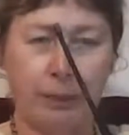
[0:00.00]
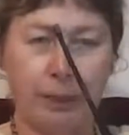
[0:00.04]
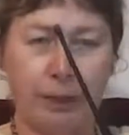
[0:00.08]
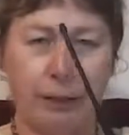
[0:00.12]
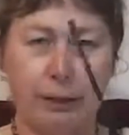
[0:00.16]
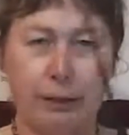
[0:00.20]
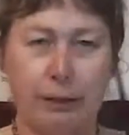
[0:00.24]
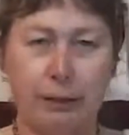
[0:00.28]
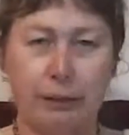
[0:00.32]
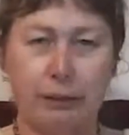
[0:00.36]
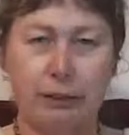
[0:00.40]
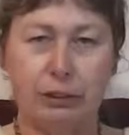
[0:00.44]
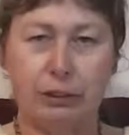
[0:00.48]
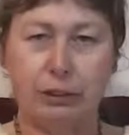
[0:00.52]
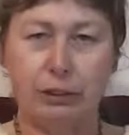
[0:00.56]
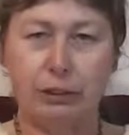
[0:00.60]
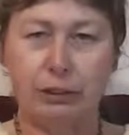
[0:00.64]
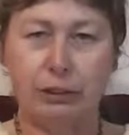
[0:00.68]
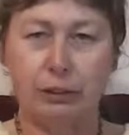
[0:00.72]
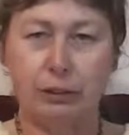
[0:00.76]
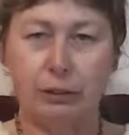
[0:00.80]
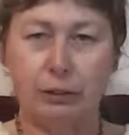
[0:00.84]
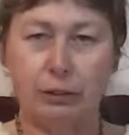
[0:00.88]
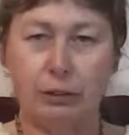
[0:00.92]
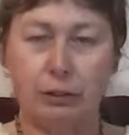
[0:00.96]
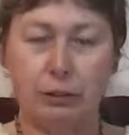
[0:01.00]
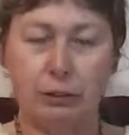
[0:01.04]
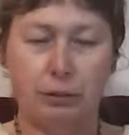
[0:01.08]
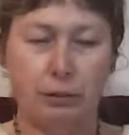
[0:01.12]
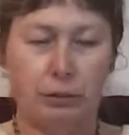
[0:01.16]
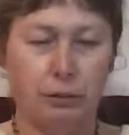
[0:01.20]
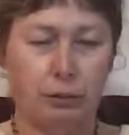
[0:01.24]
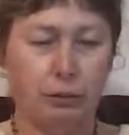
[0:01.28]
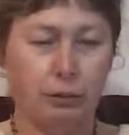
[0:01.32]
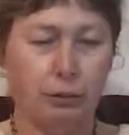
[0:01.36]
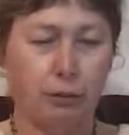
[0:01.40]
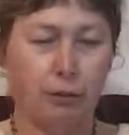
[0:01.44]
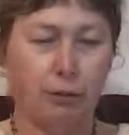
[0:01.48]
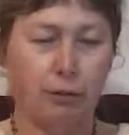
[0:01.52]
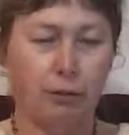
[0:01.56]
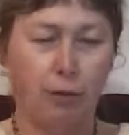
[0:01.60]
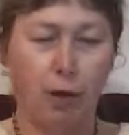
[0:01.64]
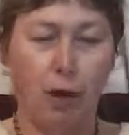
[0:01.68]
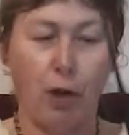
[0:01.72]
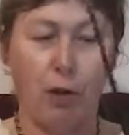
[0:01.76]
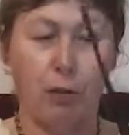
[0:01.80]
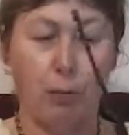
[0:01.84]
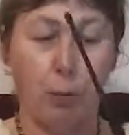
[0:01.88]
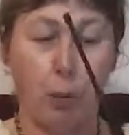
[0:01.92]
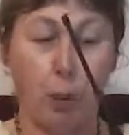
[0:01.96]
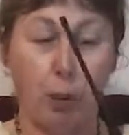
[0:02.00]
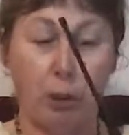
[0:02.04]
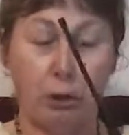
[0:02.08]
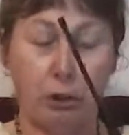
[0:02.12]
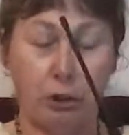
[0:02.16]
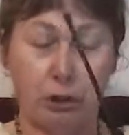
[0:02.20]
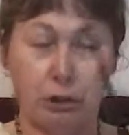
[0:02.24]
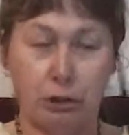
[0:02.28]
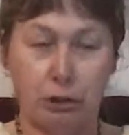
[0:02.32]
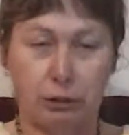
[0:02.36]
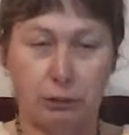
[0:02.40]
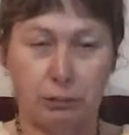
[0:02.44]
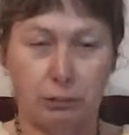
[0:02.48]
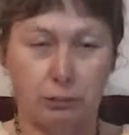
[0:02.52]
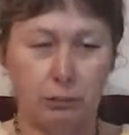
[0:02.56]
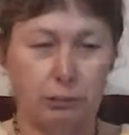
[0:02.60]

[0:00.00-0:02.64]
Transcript: is 5 watts.